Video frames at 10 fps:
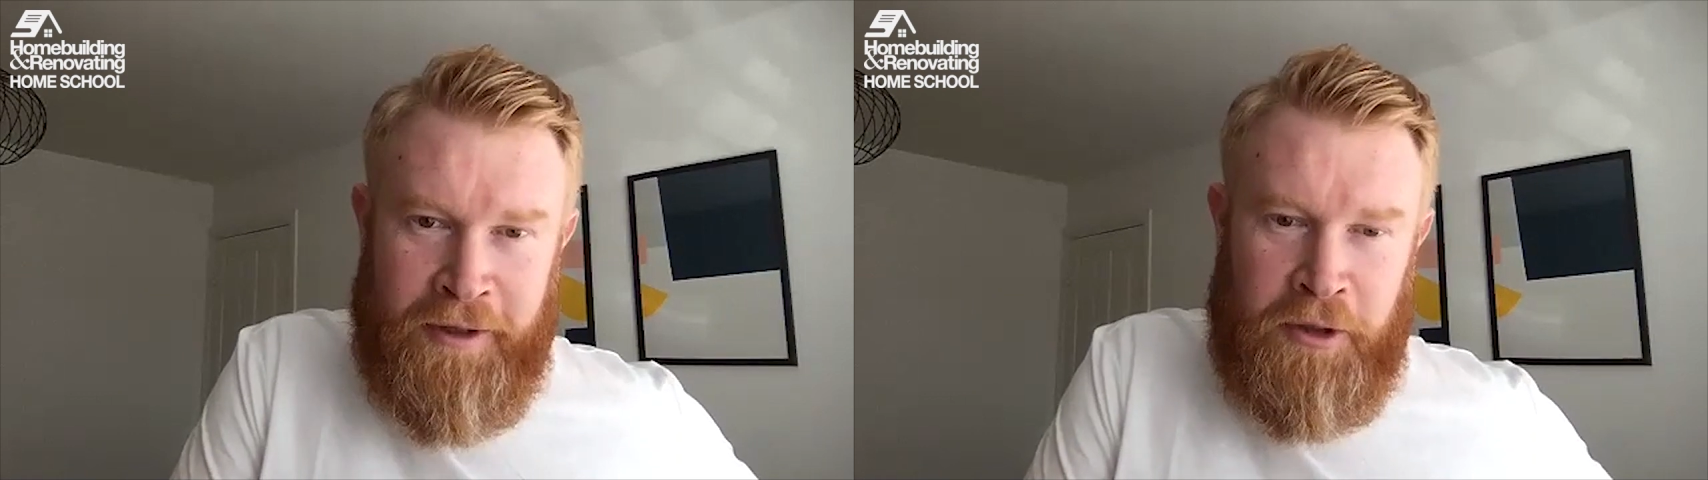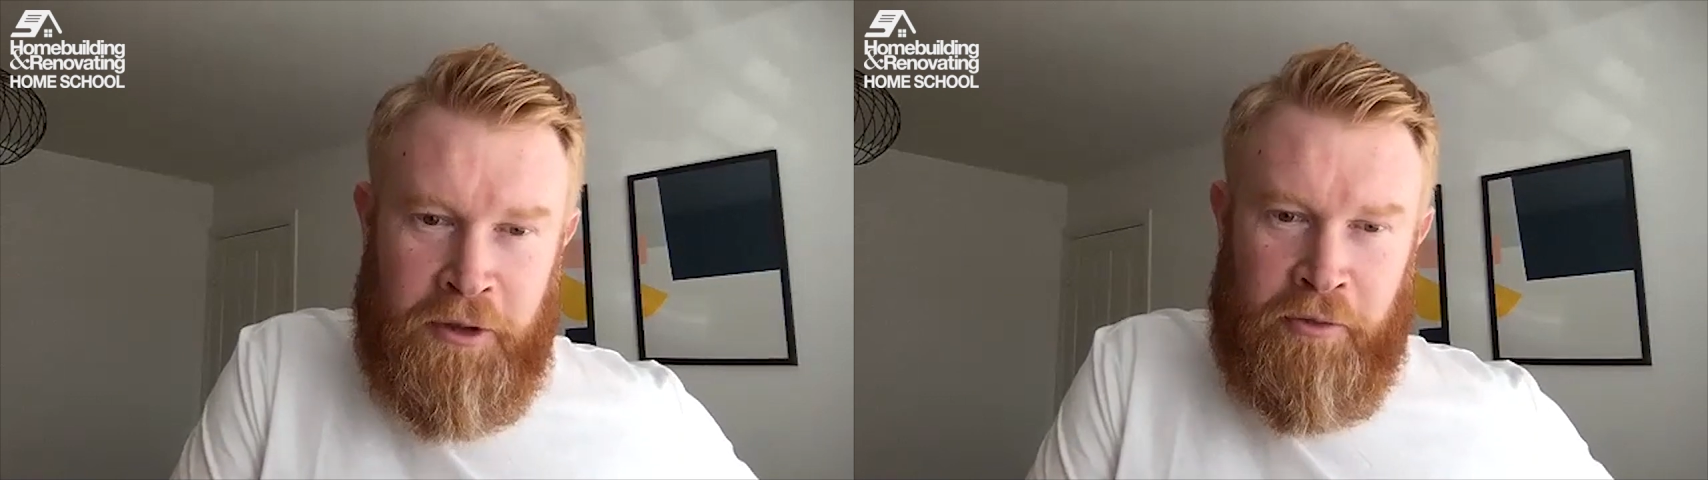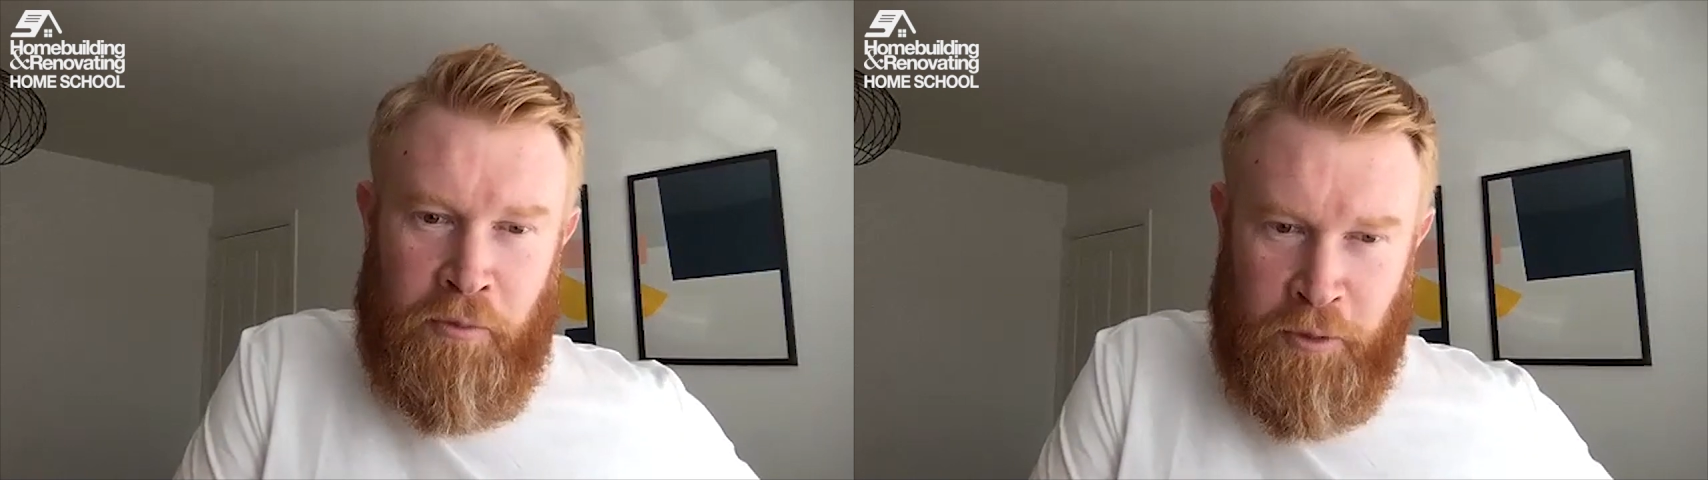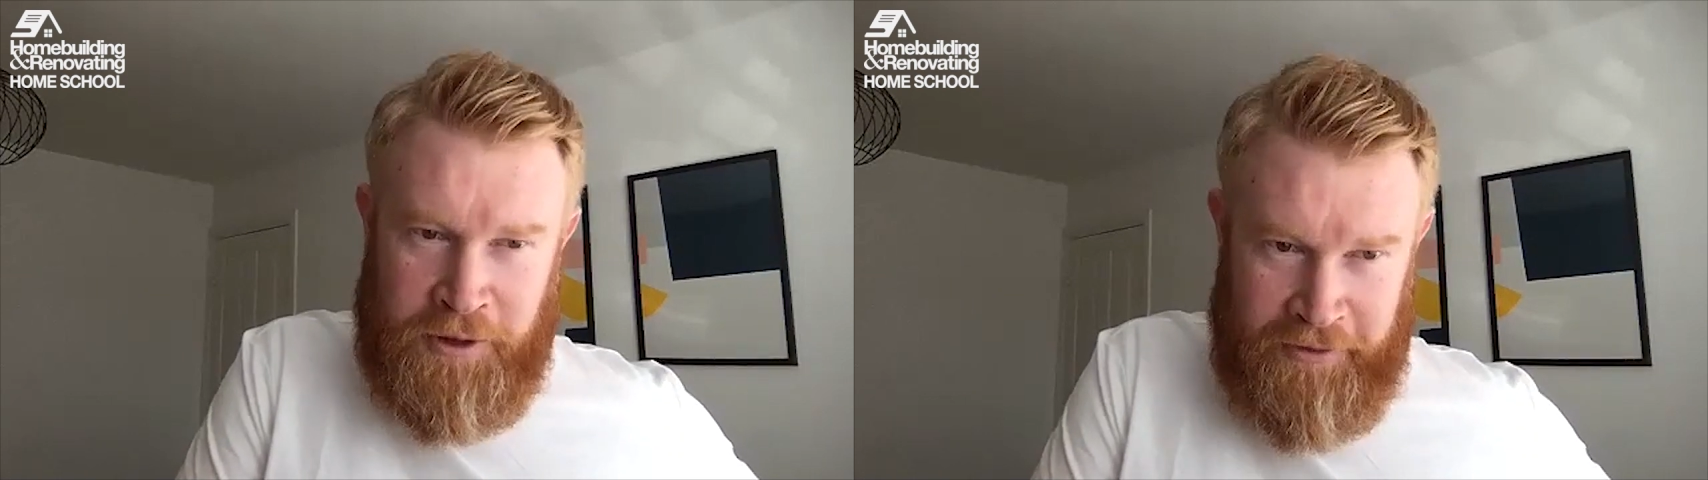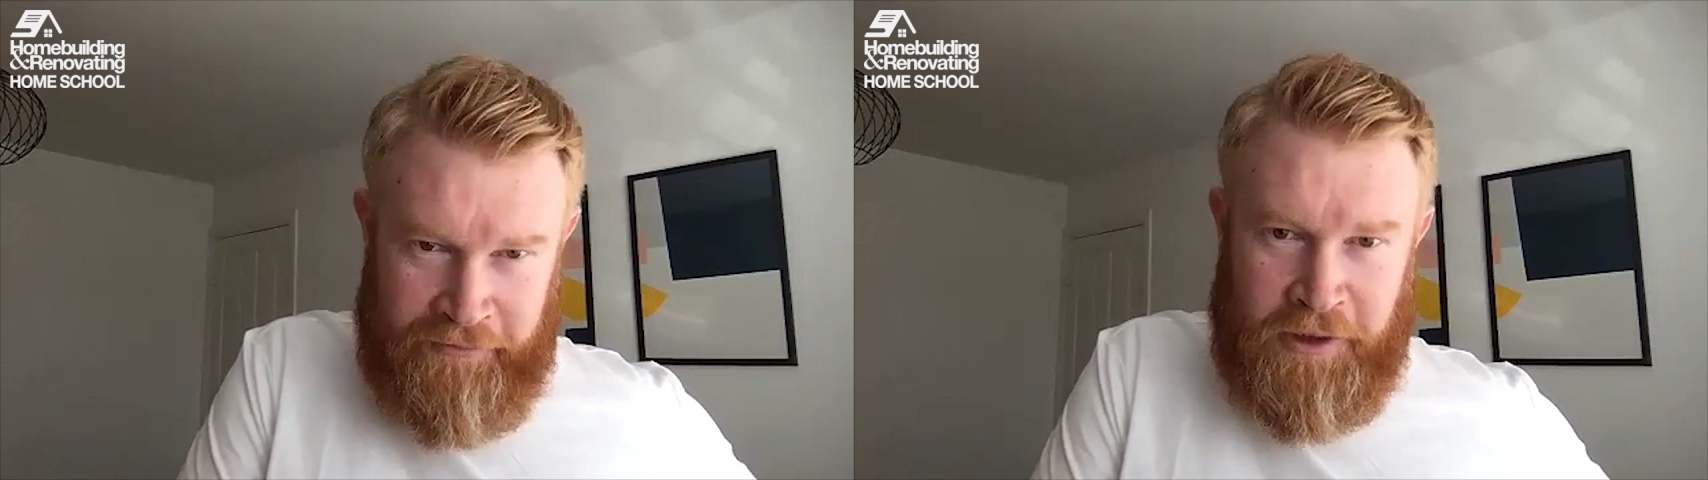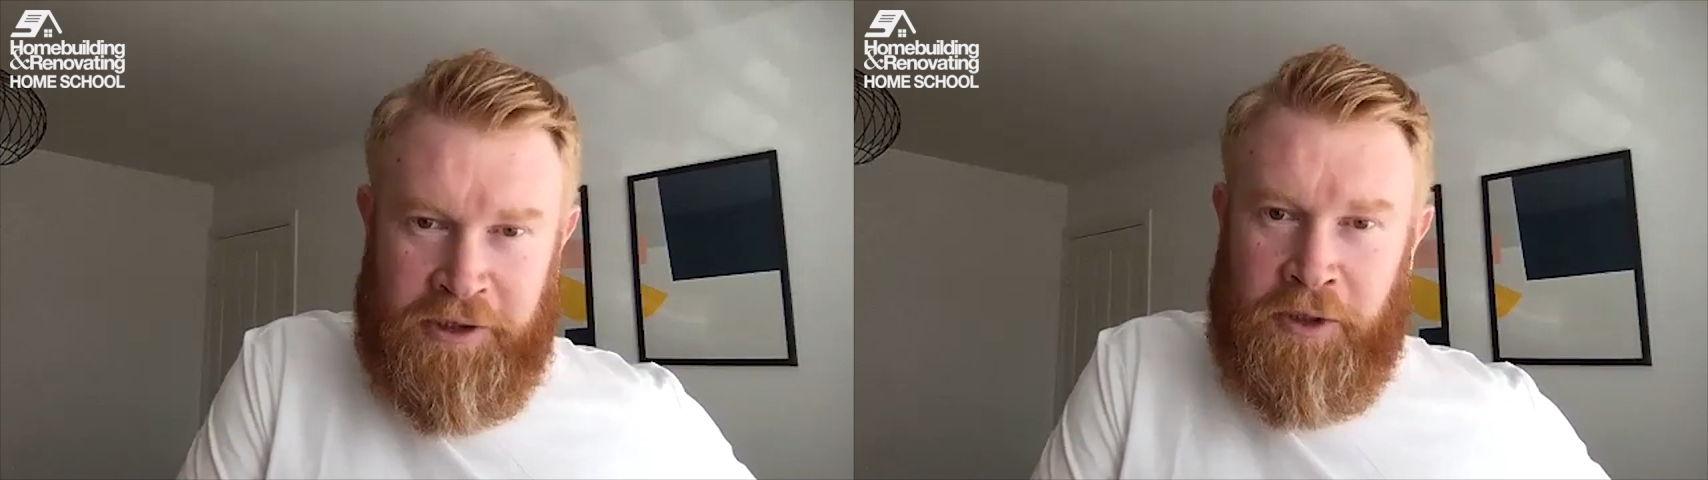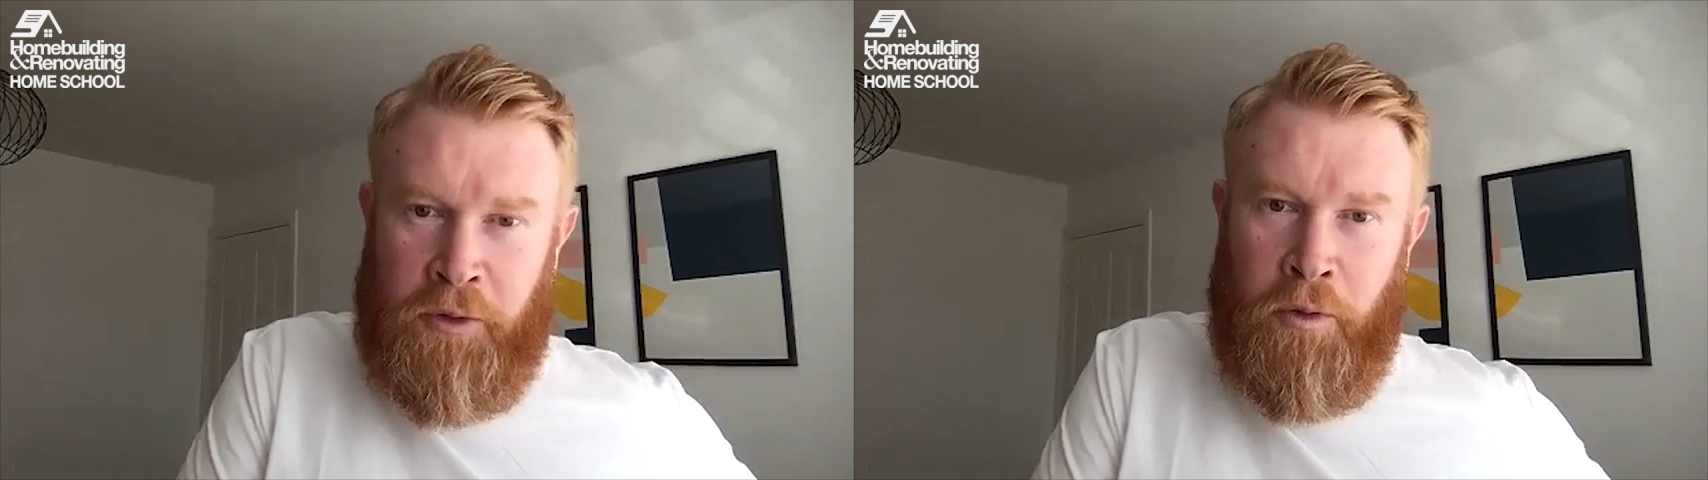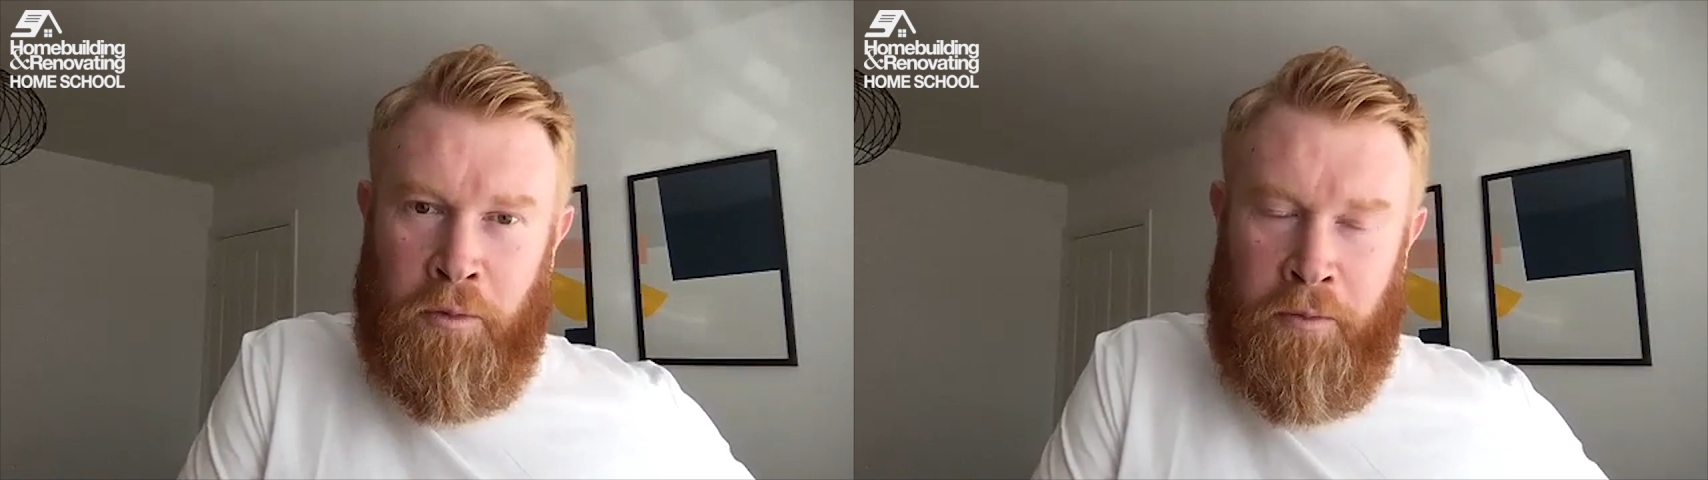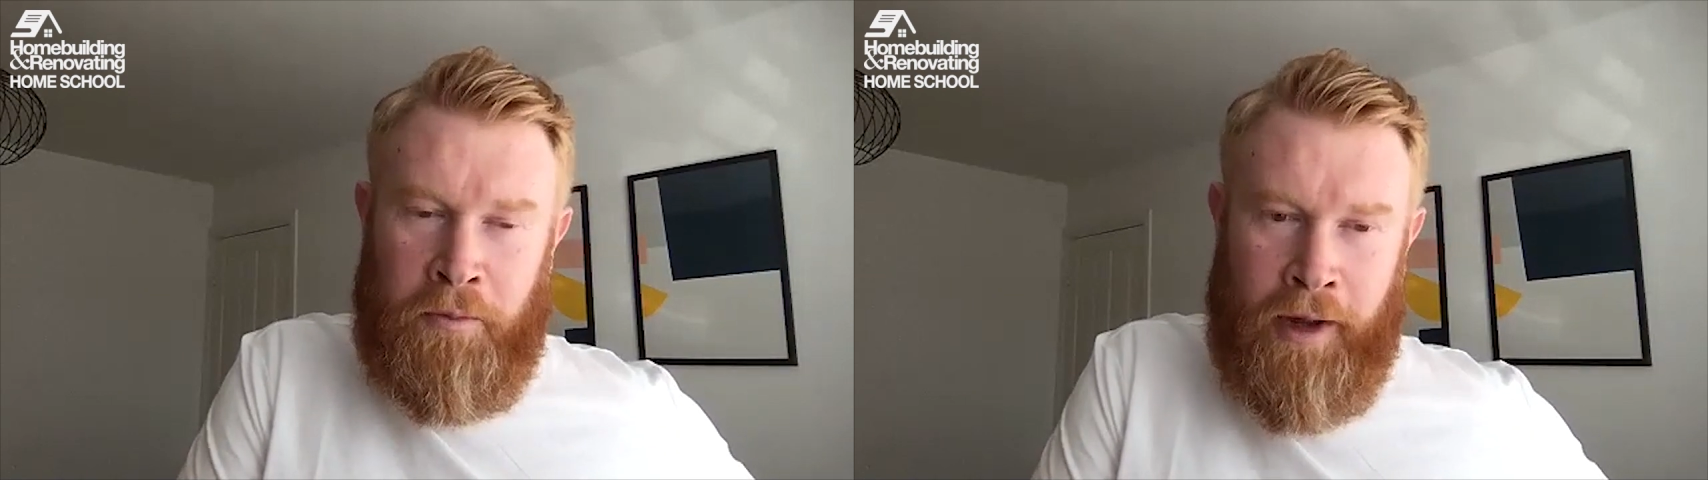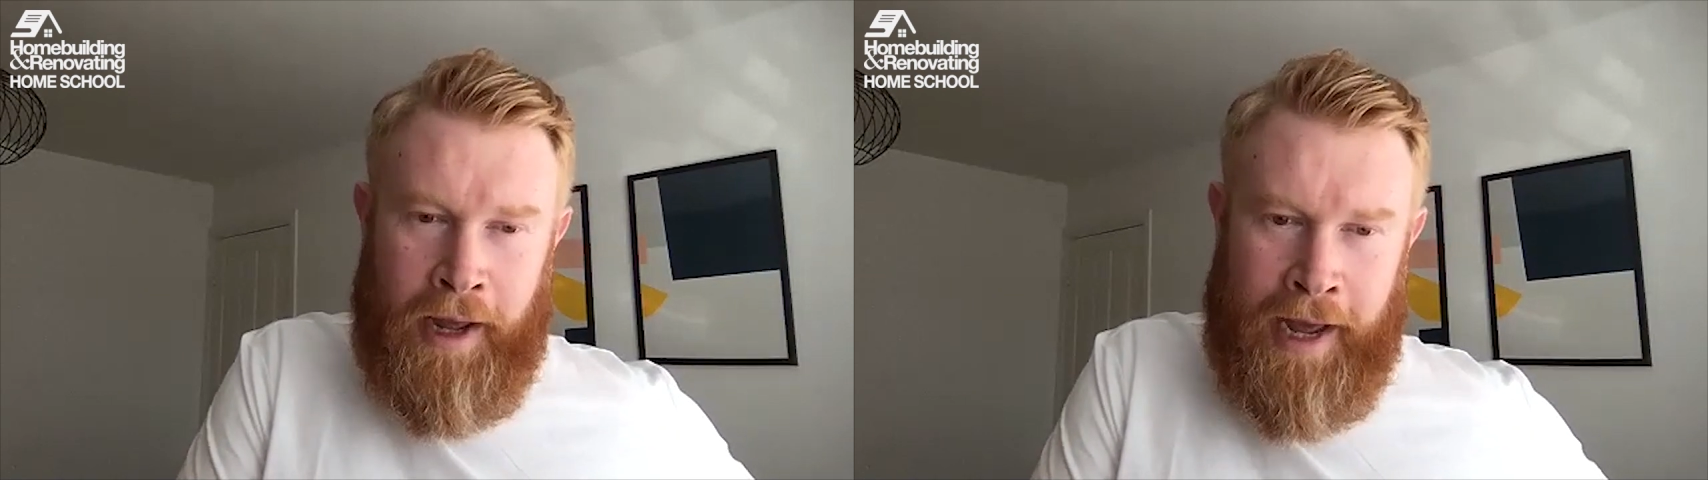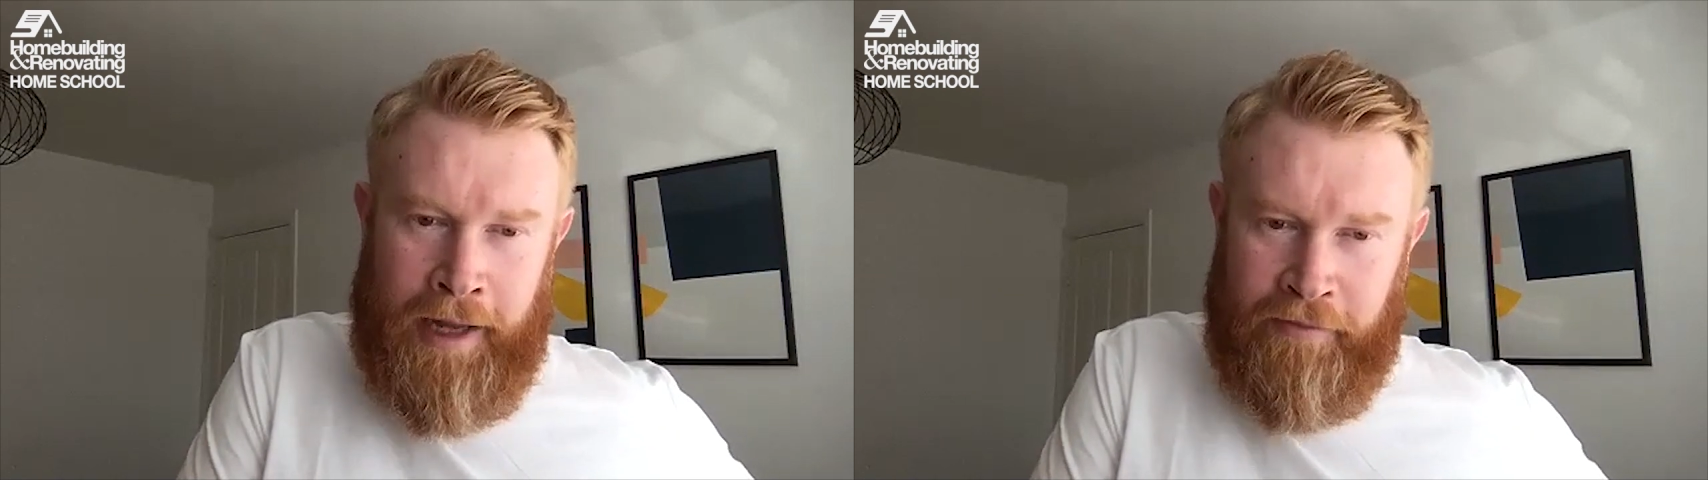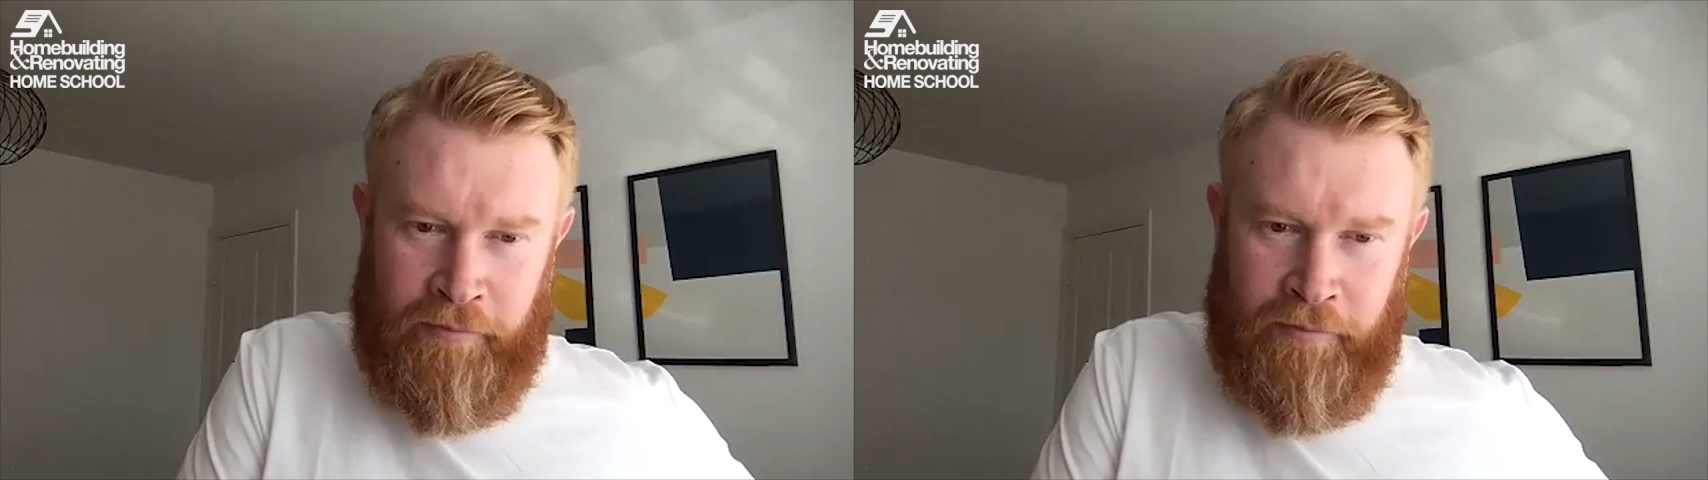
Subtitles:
your most efficient home at